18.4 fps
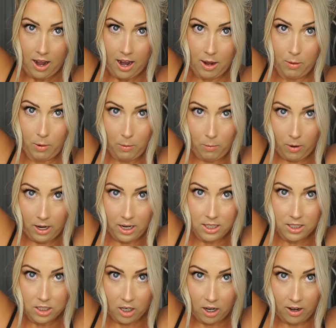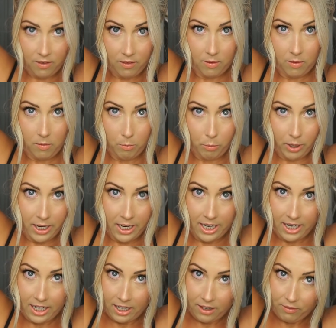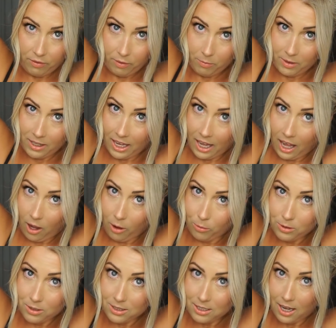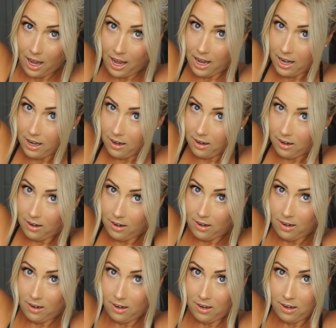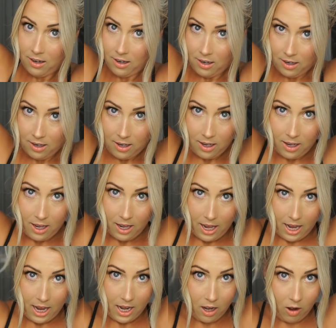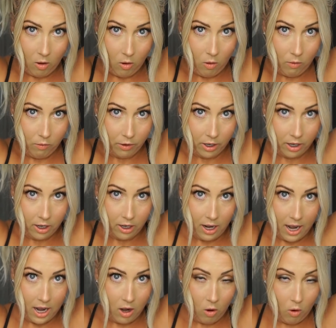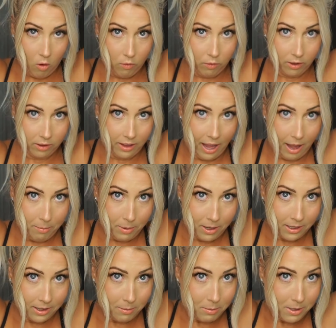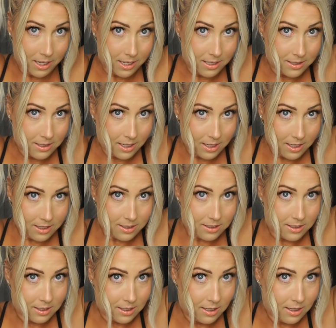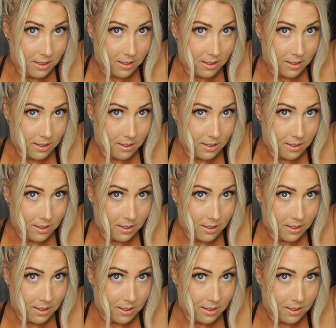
and we want to start bringing it from the outside and over and overlapping the pieces.